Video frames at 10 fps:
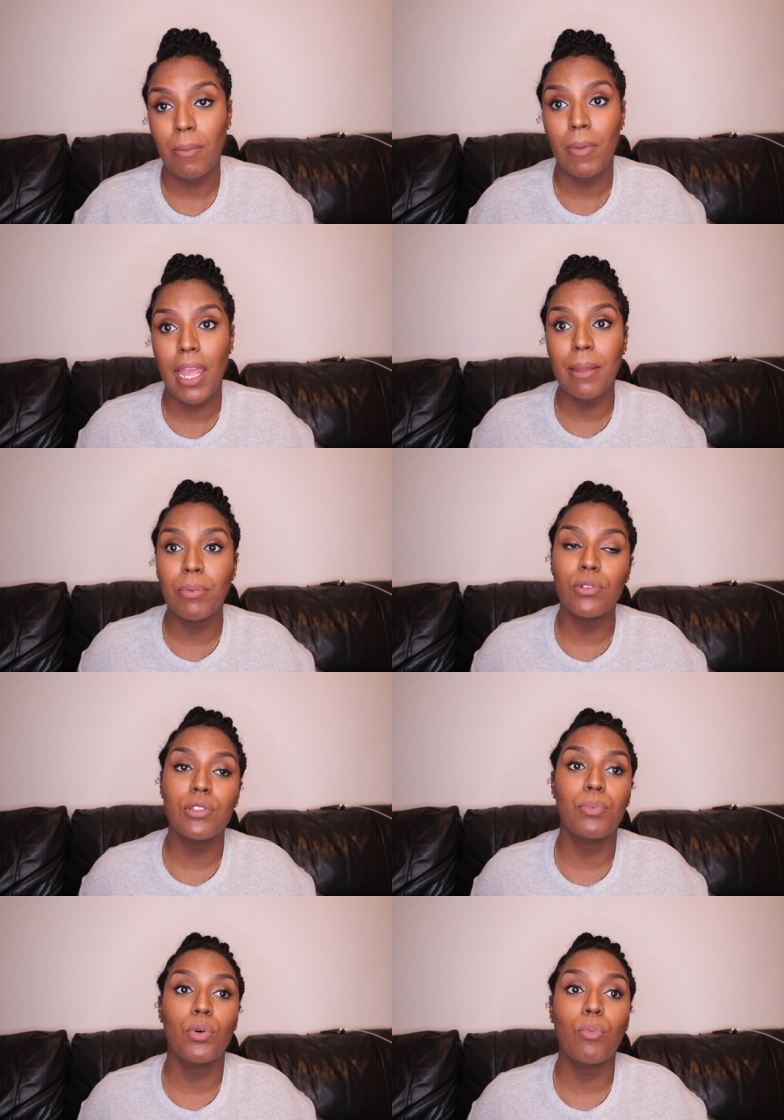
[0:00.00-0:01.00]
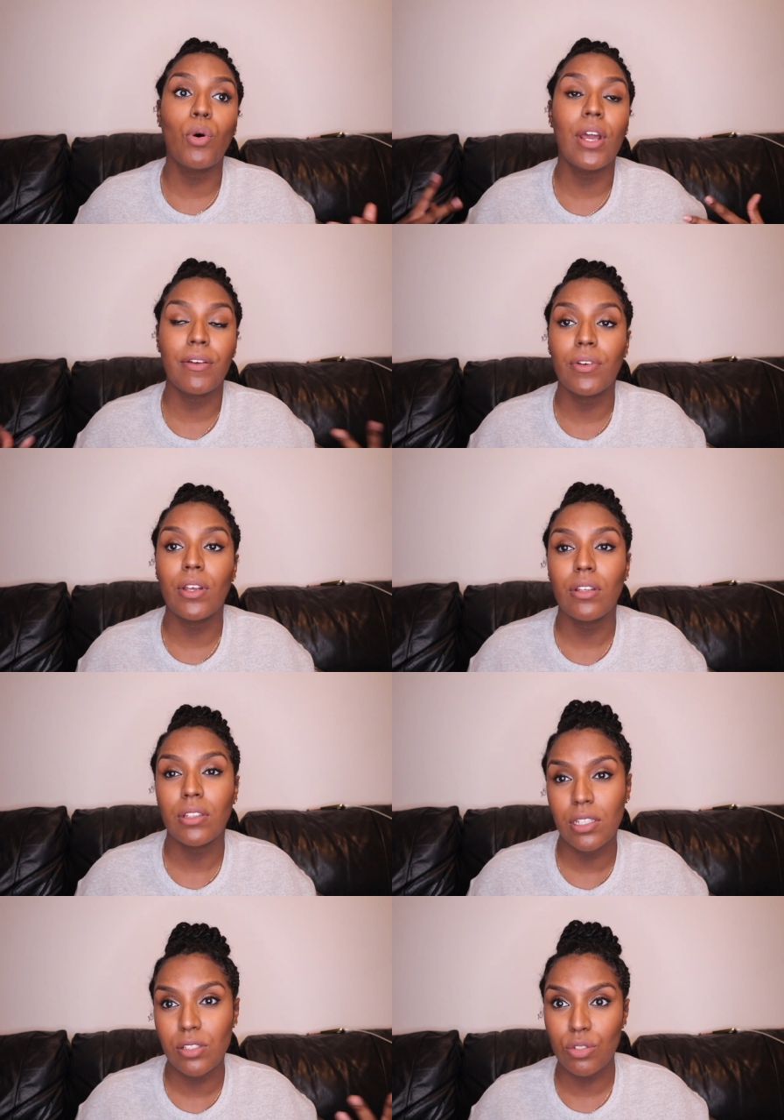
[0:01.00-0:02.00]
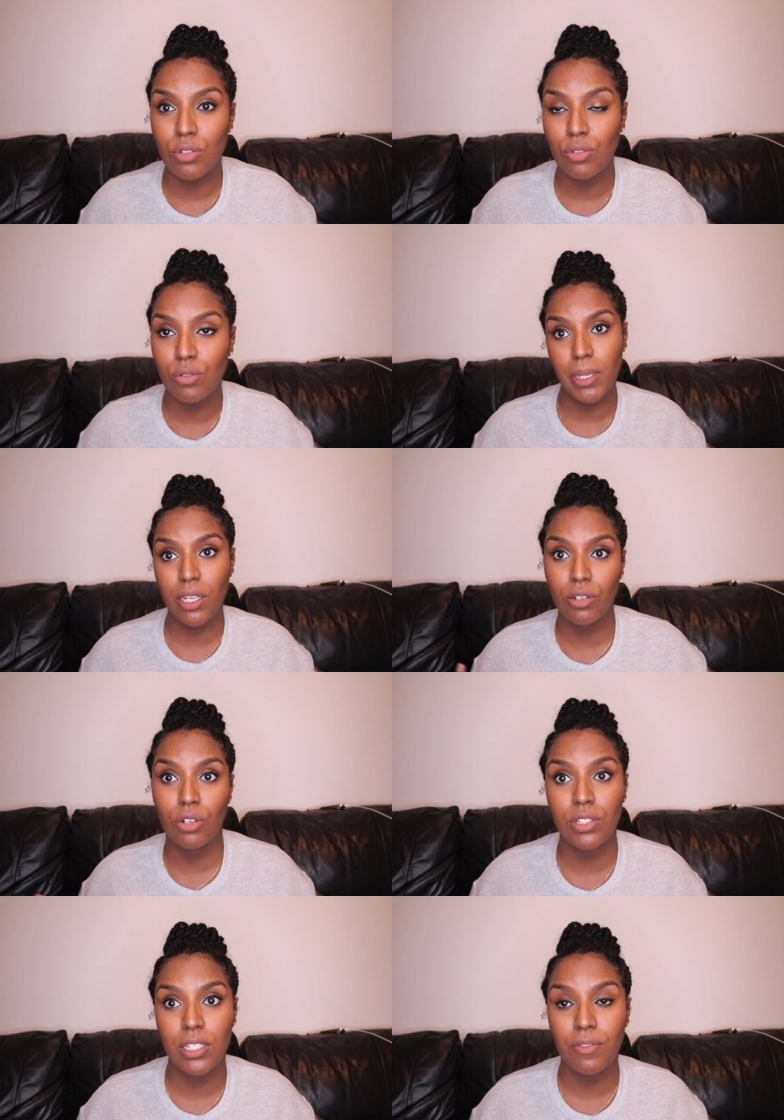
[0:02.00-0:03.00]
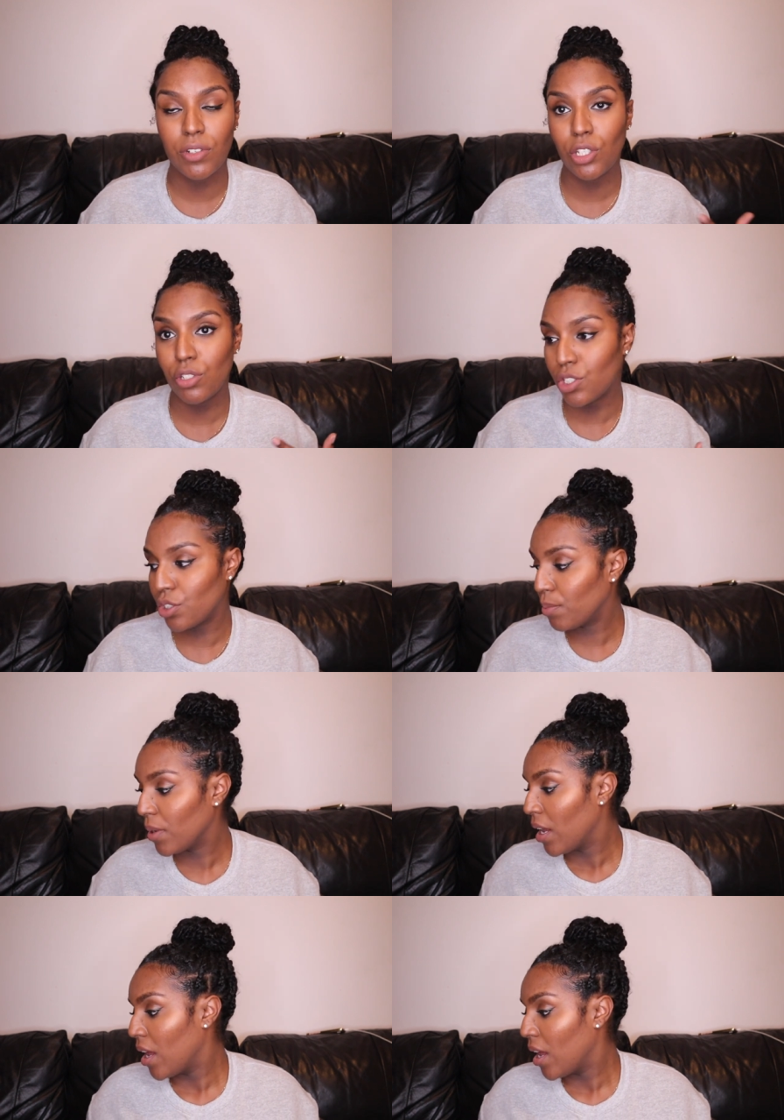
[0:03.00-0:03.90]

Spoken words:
I'm able to put more effort into making content for YouTube.